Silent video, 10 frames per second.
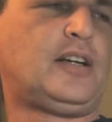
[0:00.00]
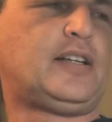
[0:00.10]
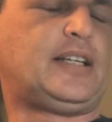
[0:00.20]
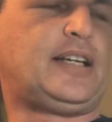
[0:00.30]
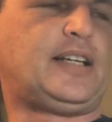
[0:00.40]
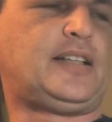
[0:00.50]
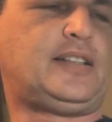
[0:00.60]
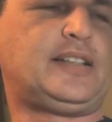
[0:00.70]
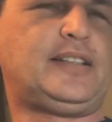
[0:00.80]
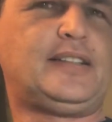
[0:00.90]

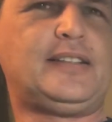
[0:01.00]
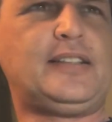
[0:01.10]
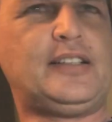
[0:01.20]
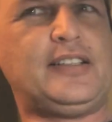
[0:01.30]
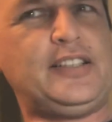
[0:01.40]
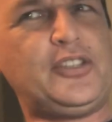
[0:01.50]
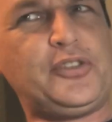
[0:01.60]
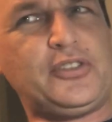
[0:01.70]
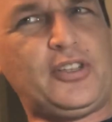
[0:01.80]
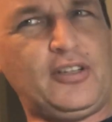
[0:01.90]
And the
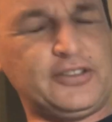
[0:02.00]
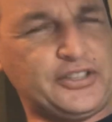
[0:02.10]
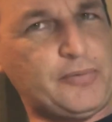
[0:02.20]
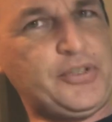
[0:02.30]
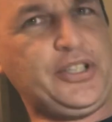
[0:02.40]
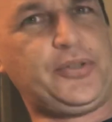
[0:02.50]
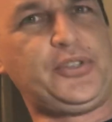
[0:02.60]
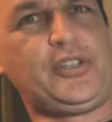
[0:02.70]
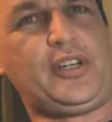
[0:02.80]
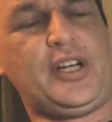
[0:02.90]
longer something goes
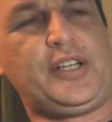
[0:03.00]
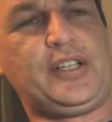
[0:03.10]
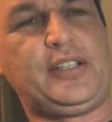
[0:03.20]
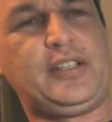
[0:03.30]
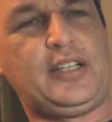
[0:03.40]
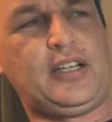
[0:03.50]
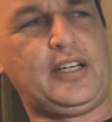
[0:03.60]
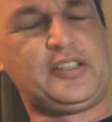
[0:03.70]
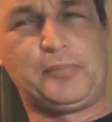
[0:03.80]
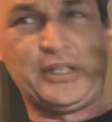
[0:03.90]
on,
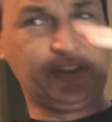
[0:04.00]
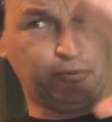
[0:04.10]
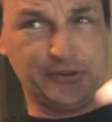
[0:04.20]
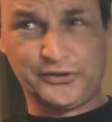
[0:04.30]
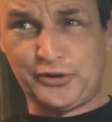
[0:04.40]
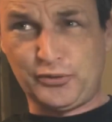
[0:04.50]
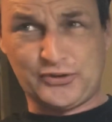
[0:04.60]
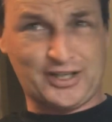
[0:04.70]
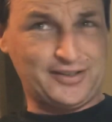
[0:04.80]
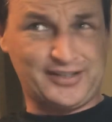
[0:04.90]
especially when there's no
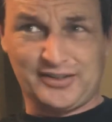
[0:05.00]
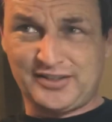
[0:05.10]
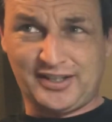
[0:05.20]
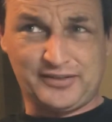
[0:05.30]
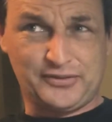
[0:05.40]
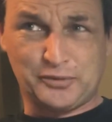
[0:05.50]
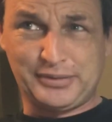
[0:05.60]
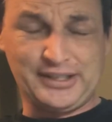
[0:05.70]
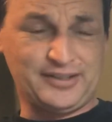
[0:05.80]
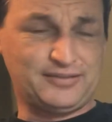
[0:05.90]
signs outside of there
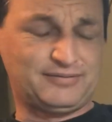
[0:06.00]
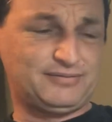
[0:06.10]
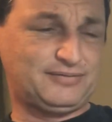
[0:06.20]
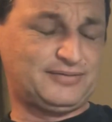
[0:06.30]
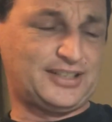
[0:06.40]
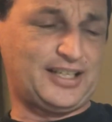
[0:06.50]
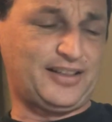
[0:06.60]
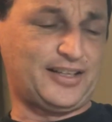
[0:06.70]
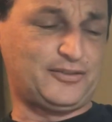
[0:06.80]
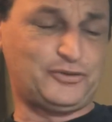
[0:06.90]
being
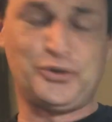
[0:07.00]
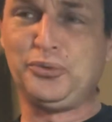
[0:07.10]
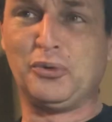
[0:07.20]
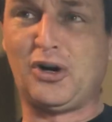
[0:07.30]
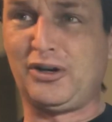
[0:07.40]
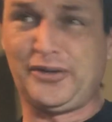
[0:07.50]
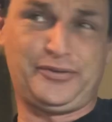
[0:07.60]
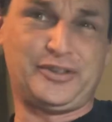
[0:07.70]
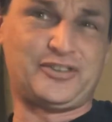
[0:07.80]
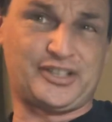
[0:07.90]
anything too wrong other
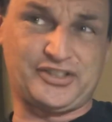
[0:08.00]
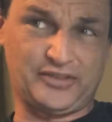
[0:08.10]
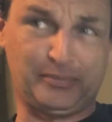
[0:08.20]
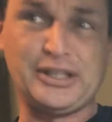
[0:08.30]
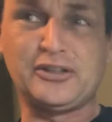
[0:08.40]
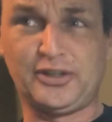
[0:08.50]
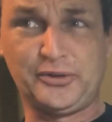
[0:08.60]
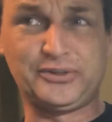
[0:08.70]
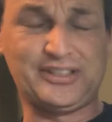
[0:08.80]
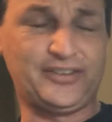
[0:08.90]
than a lot of stuff being
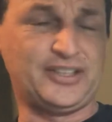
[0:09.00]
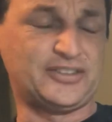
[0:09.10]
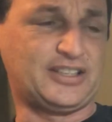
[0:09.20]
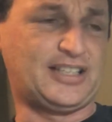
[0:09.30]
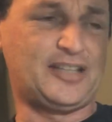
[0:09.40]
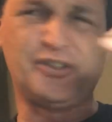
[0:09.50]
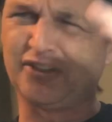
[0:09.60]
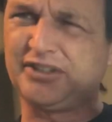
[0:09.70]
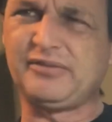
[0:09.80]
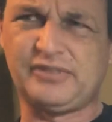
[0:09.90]
closed, things like that. You're
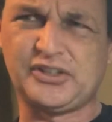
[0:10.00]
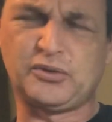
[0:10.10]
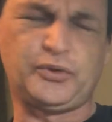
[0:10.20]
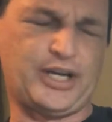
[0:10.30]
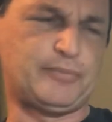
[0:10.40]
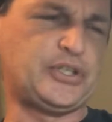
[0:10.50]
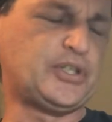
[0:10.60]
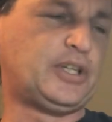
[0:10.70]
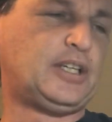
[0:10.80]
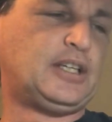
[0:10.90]
not seeing physical
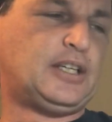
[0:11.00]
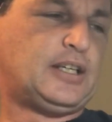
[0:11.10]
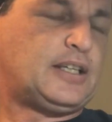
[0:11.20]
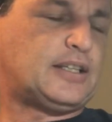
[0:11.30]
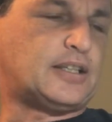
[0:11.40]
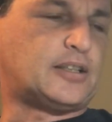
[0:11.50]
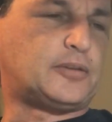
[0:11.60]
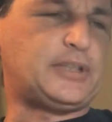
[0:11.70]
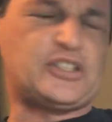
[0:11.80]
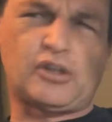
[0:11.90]
damage.
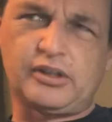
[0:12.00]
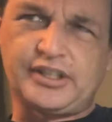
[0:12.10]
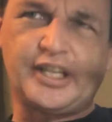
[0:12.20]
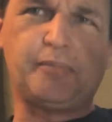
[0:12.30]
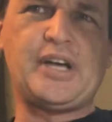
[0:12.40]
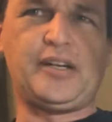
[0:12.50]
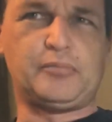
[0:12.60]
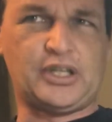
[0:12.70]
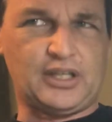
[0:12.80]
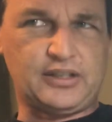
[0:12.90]
It's hard to keep that in
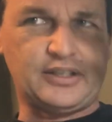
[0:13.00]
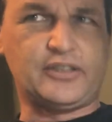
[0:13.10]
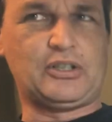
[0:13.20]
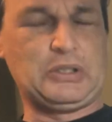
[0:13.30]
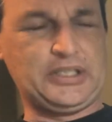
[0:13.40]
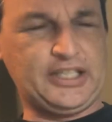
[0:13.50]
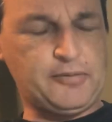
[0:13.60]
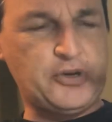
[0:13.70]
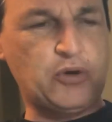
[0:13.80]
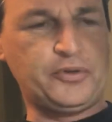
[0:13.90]
mind, and it's hard to
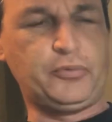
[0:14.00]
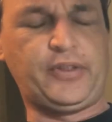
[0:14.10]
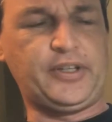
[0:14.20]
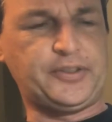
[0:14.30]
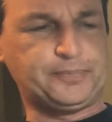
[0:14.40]
keep going with it.